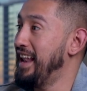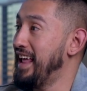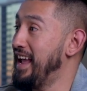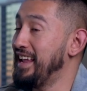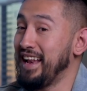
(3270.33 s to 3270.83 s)
And
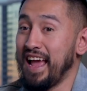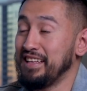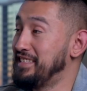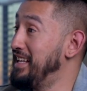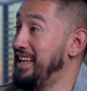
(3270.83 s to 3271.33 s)

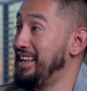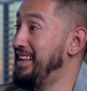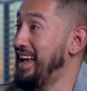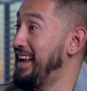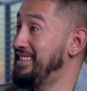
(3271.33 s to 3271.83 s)
I
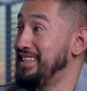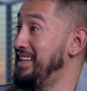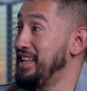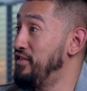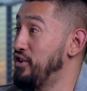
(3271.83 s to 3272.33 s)

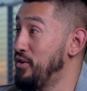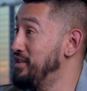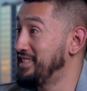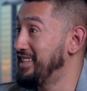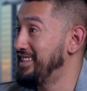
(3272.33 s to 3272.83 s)
didn't even
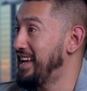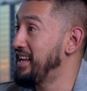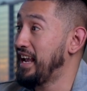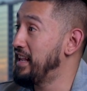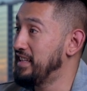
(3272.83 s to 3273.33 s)
notice it.
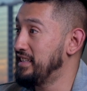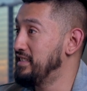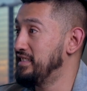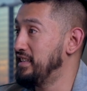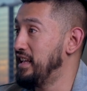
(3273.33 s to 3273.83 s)

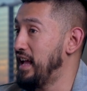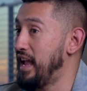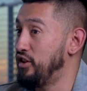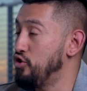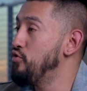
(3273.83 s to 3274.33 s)

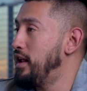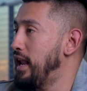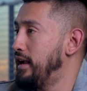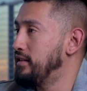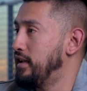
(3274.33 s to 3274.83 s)
I knew I
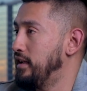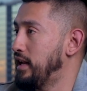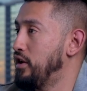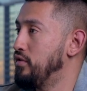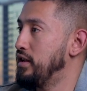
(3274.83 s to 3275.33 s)
liked it, and
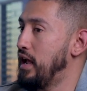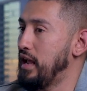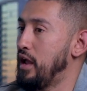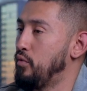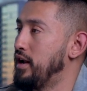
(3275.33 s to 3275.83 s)
I knew that
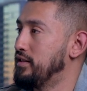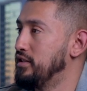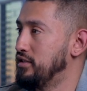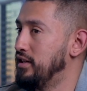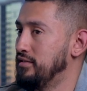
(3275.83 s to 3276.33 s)
I
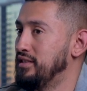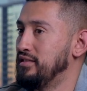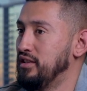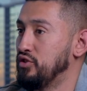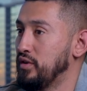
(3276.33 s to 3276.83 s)
wanted
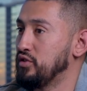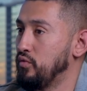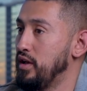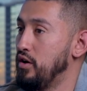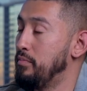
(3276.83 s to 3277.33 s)
to dress
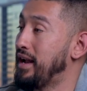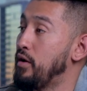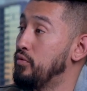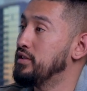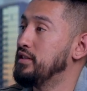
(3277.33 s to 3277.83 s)
well, but I
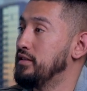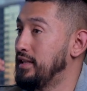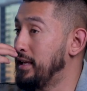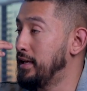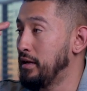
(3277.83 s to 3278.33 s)
wasn't
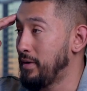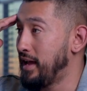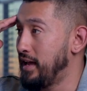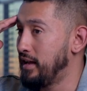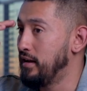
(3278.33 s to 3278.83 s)
thinking in my
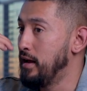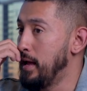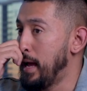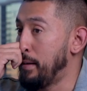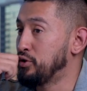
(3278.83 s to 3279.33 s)
head,
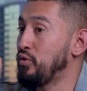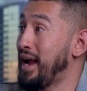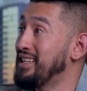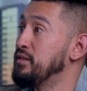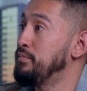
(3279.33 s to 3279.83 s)
I'm
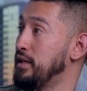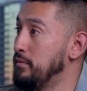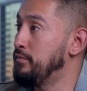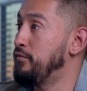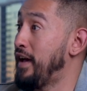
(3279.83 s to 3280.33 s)
trying to
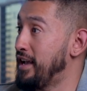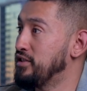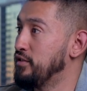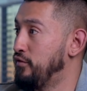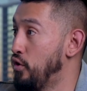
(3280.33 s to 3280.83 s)
be
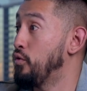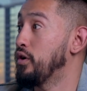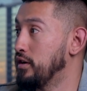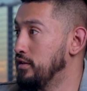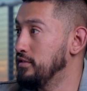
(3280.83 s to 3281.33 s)
fashion forward.